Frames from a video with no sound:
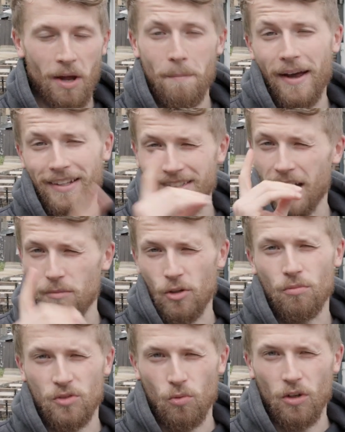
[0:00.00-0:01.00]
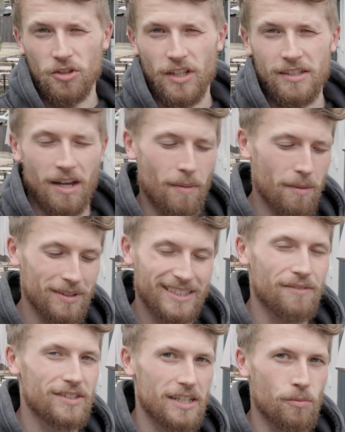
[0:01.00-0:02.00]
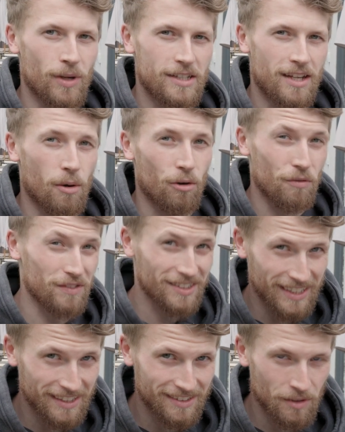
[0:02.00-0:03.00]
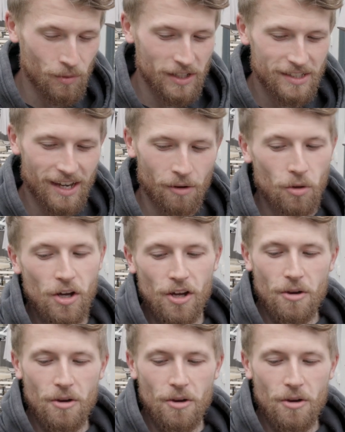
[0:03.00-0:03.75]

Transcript: Now, by the time you come to watch this, I might be 17 weeks out or even 16 weeks out.